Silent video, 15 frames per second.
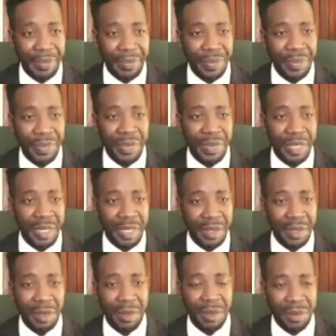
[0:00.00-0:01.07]

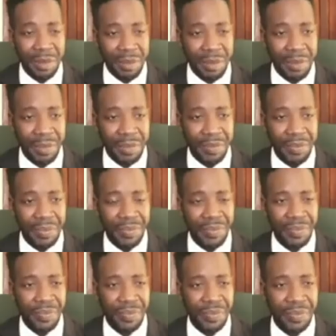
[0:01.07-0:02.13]

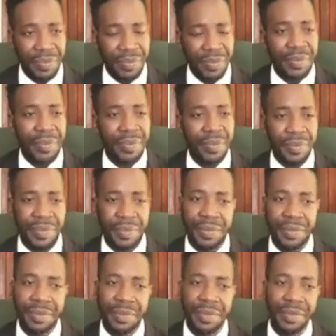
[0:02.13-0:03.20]

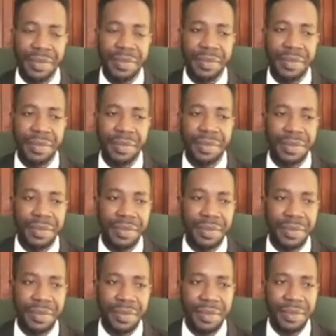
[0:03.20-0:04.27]

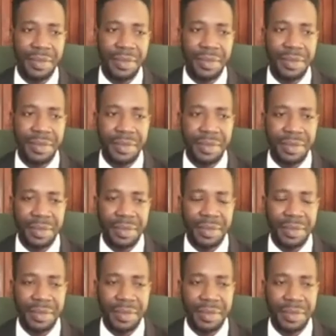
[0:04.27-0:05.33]

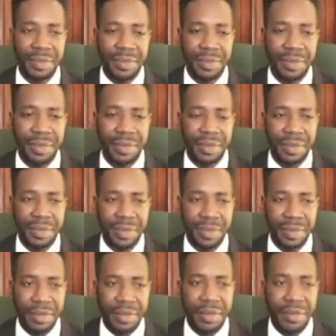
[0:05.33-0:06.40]
This person isn't speaking.